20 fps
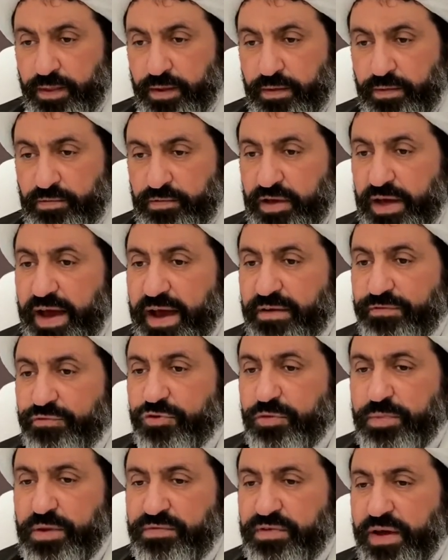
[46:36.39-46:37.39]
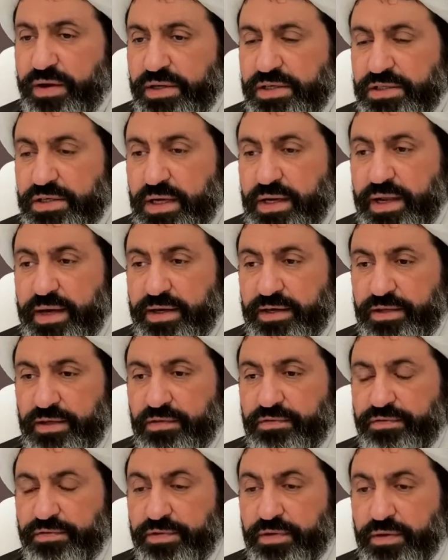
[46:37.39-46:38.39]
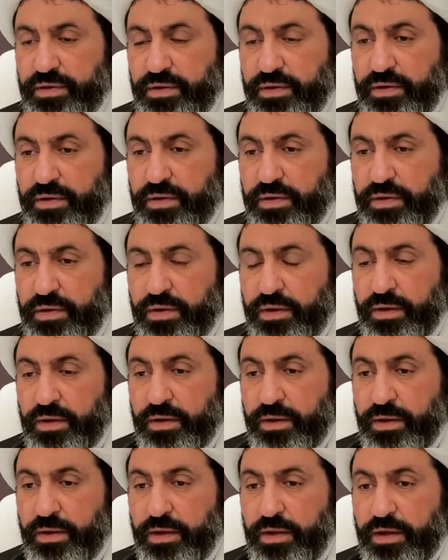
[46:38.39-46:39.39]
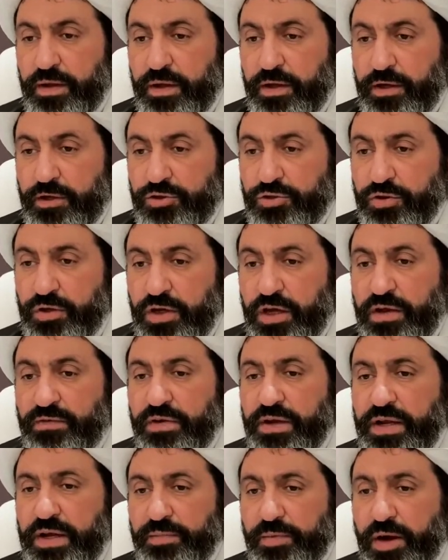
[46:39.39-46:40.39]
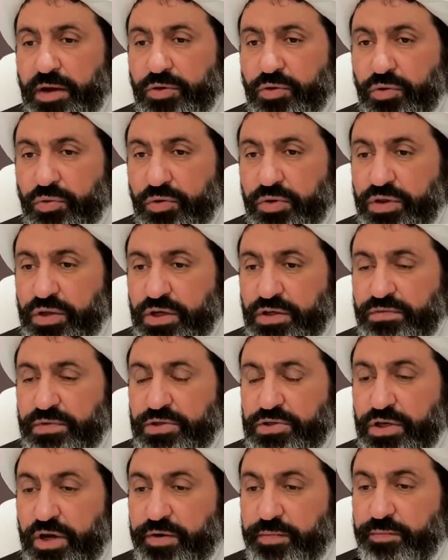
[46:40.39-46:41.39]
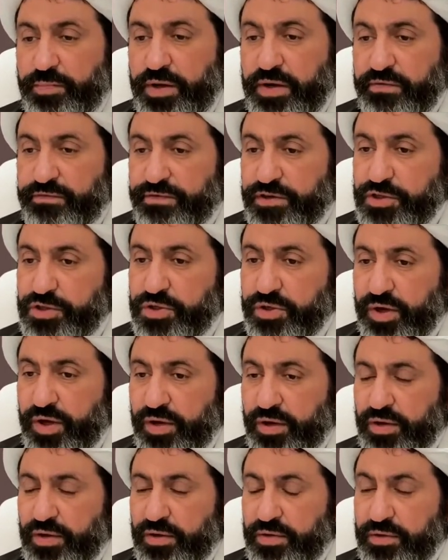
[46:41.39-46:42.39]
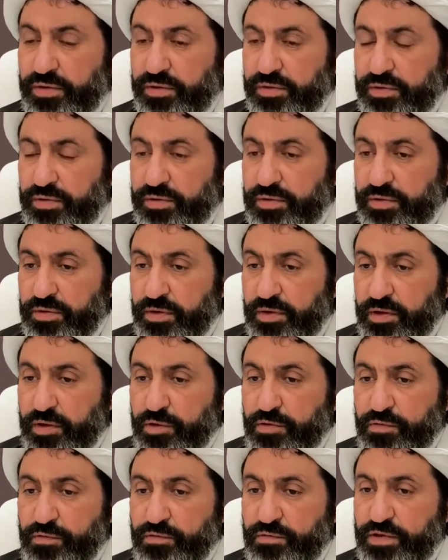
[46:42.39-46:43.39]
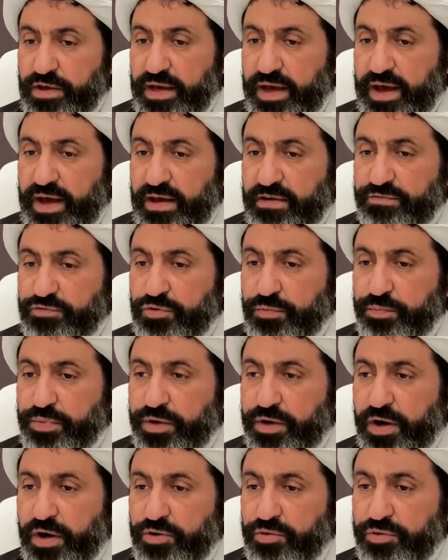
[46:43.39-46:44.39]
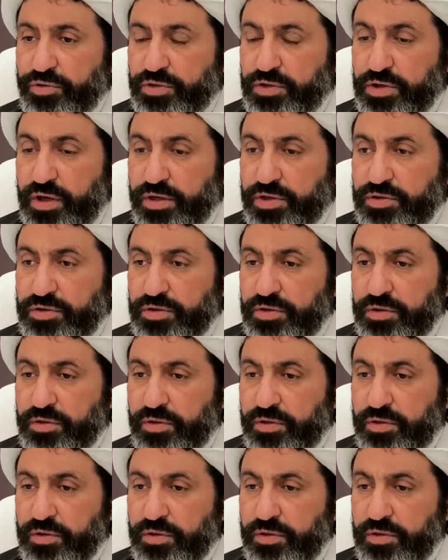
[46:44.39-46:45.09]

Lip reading: We have to be very selective. So even among those things which are beneficial, we have to prioritize.